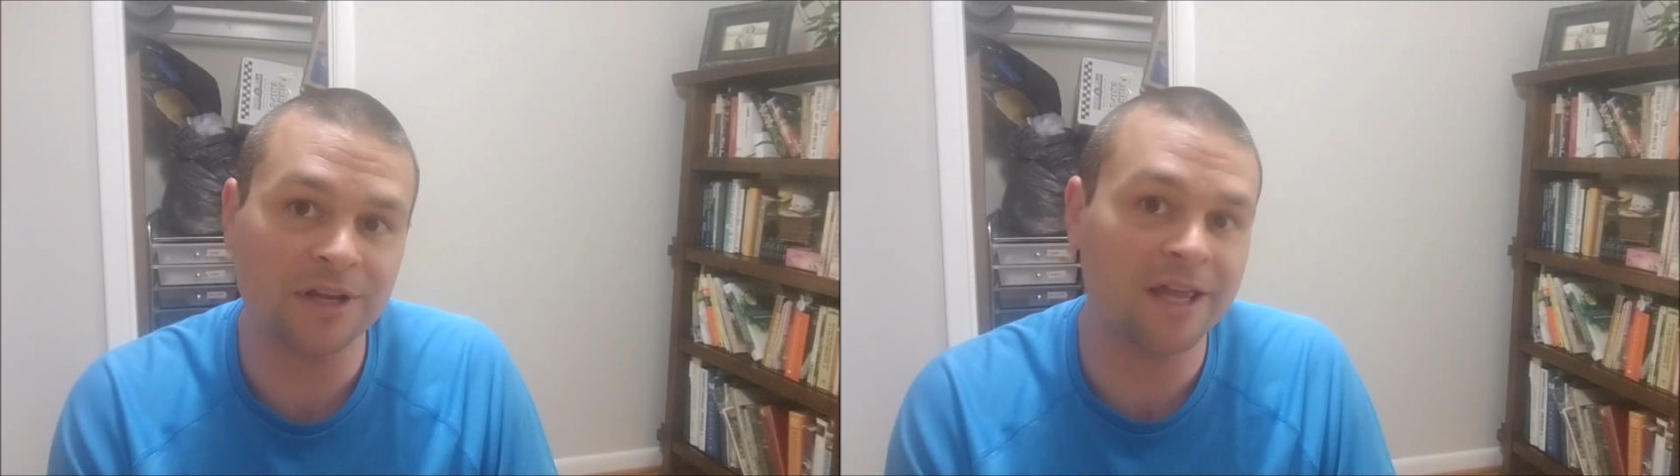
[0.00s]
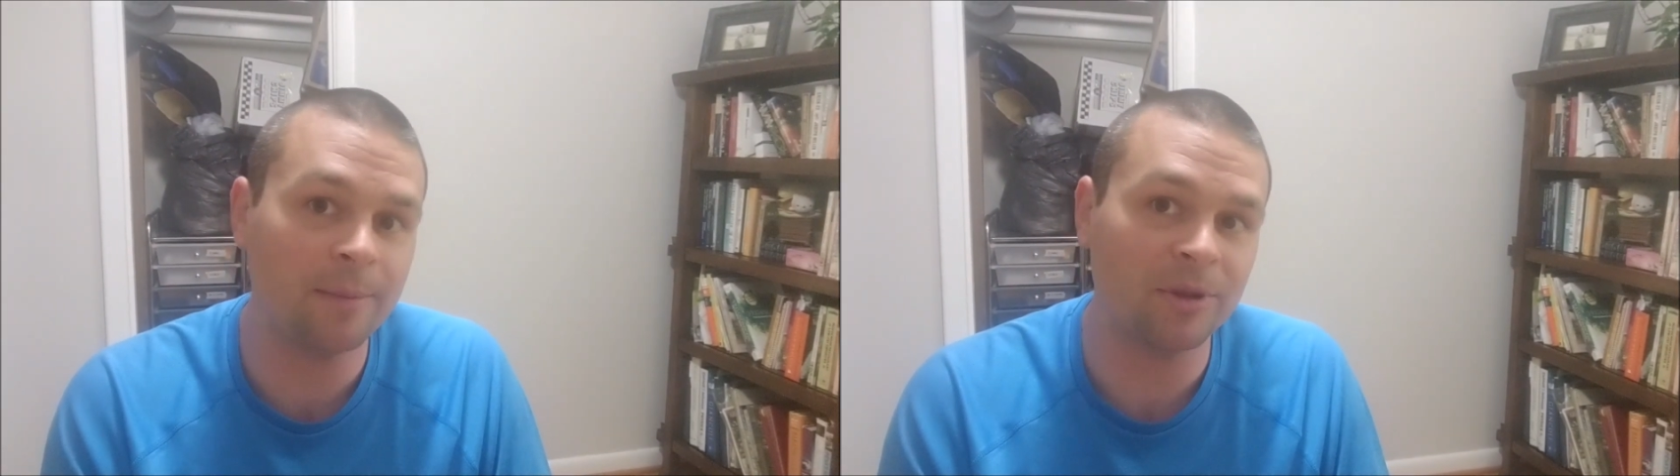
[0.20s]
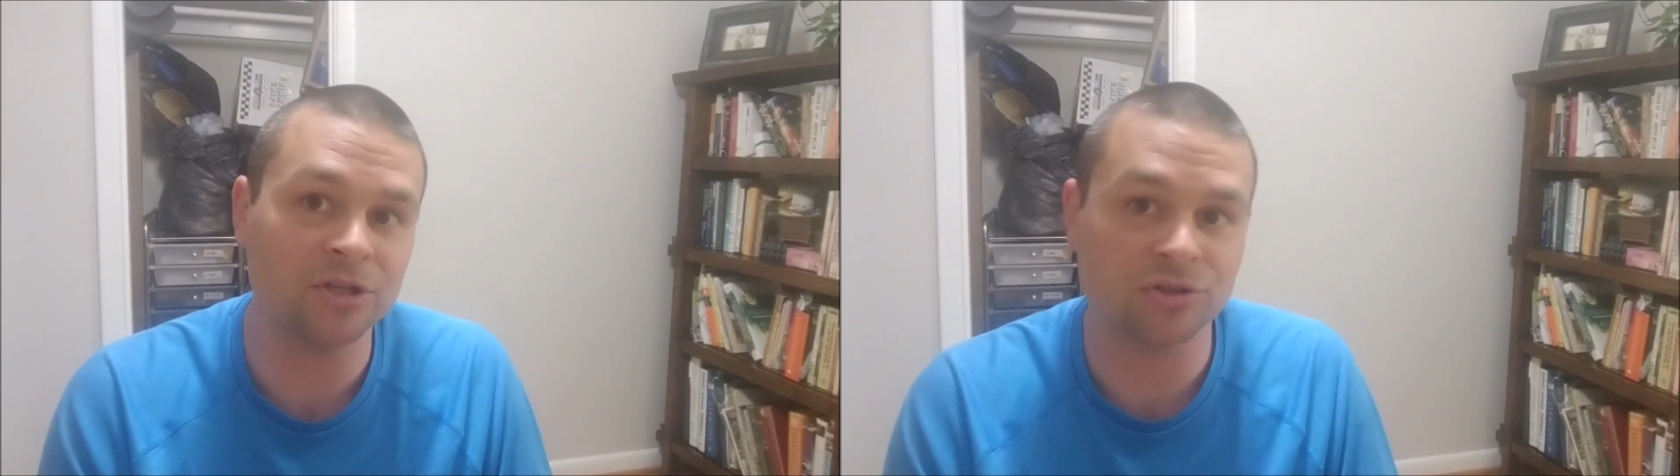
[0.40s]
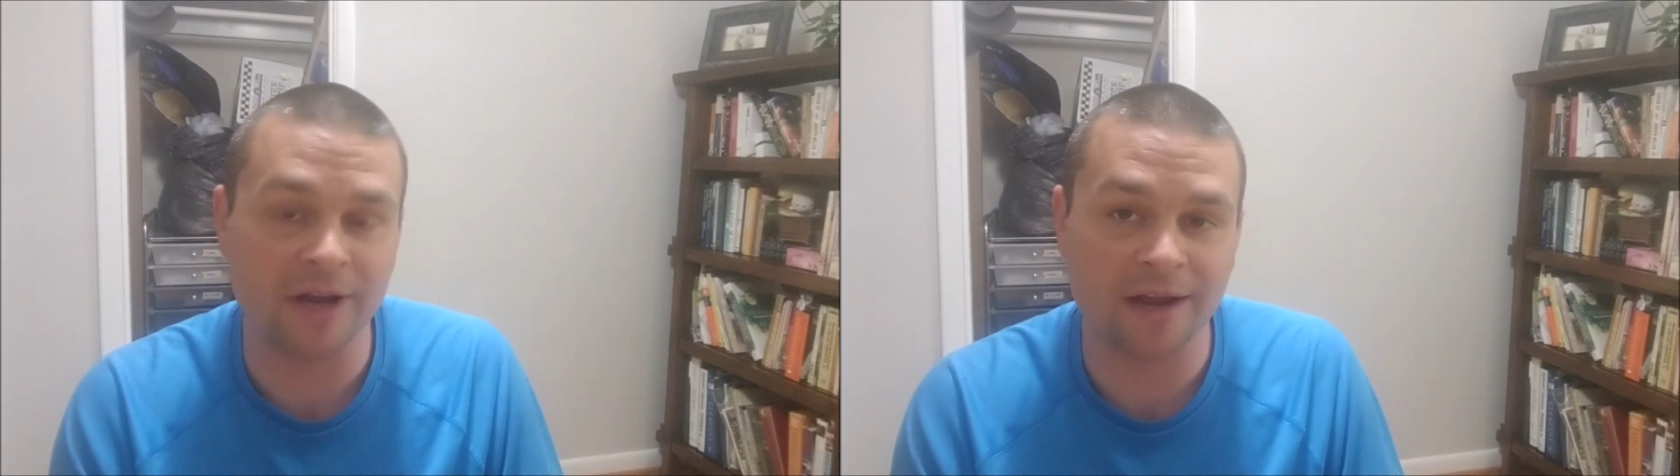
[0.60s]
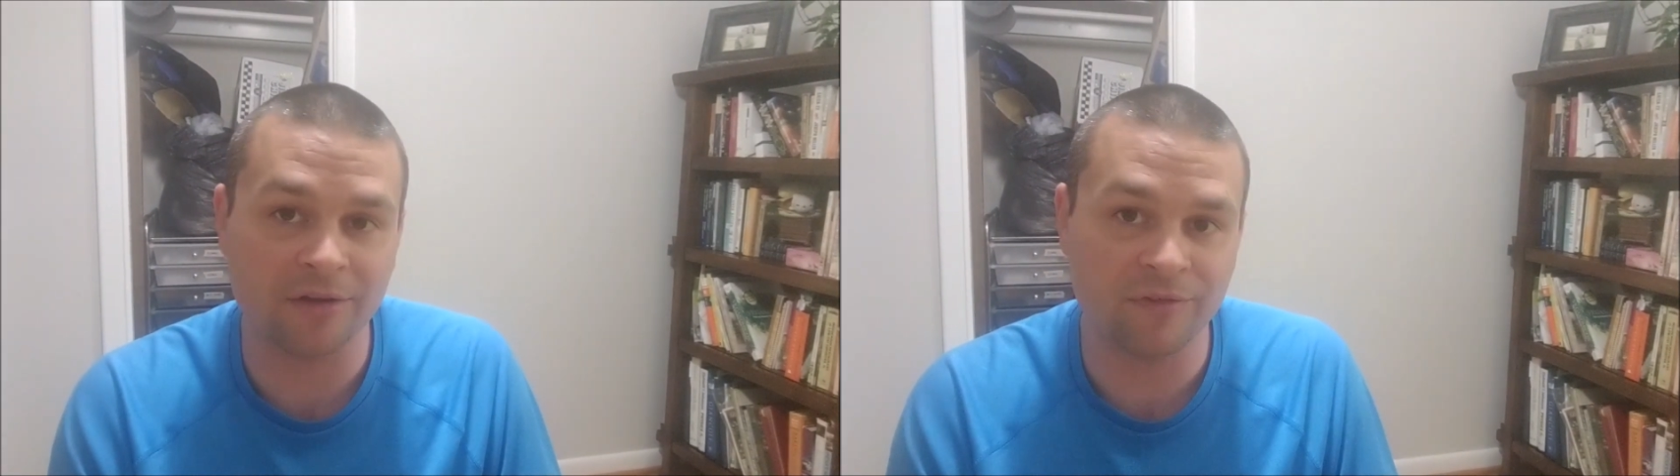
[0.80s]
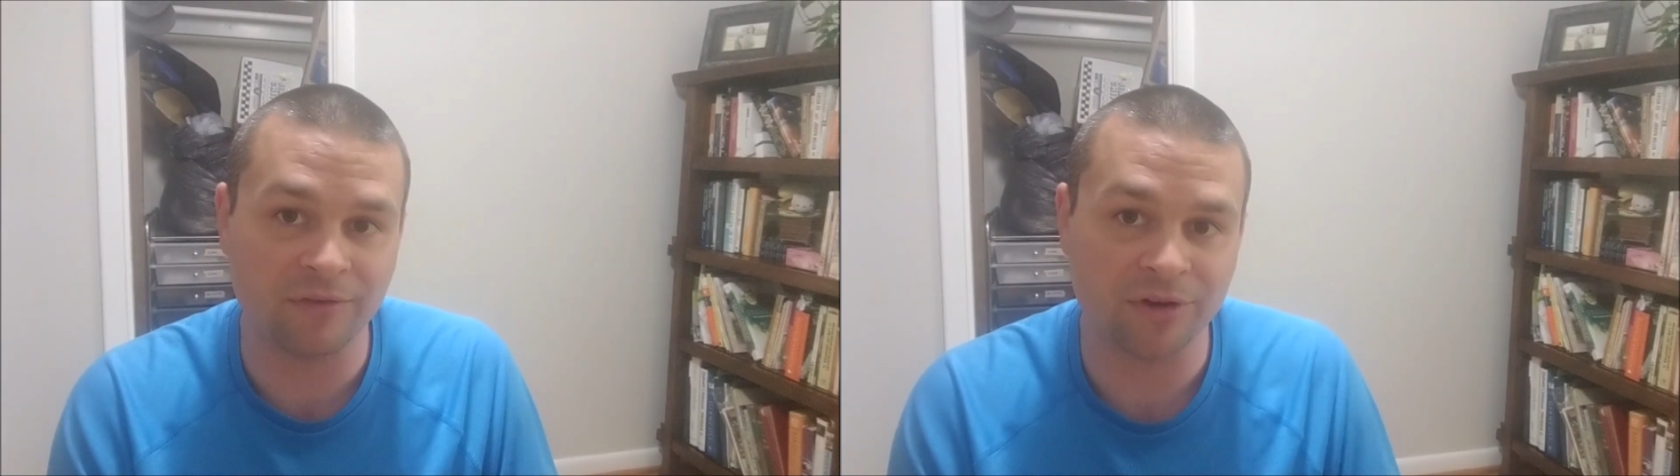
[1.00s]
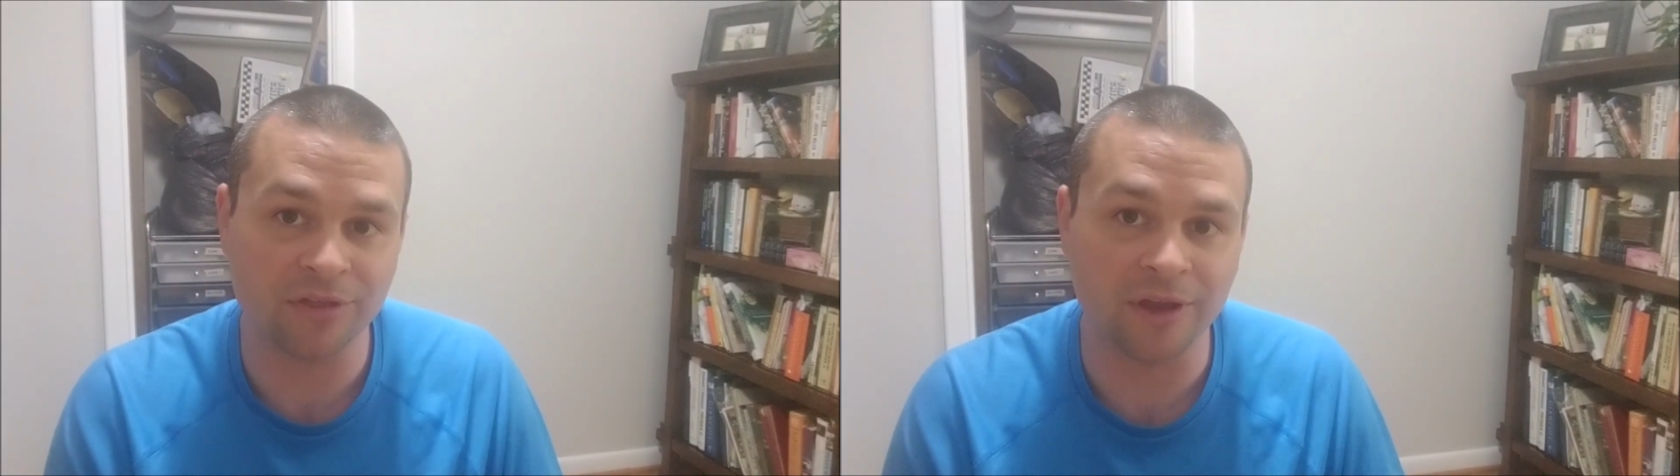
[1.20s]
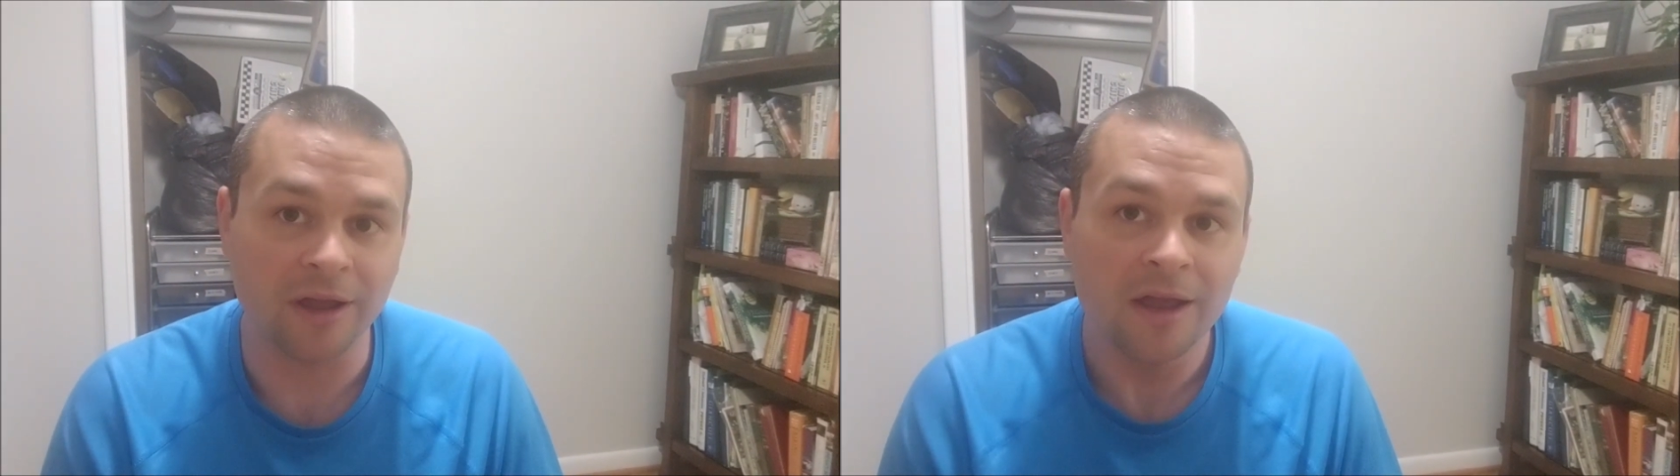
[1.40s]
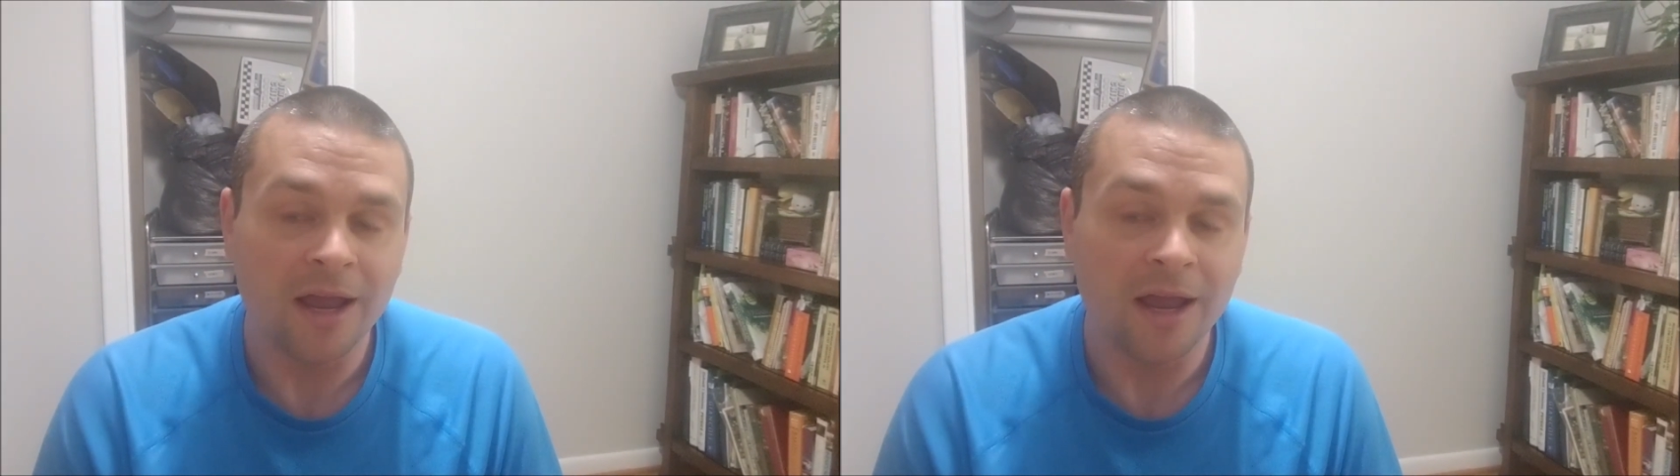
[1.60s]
keeping track of everything.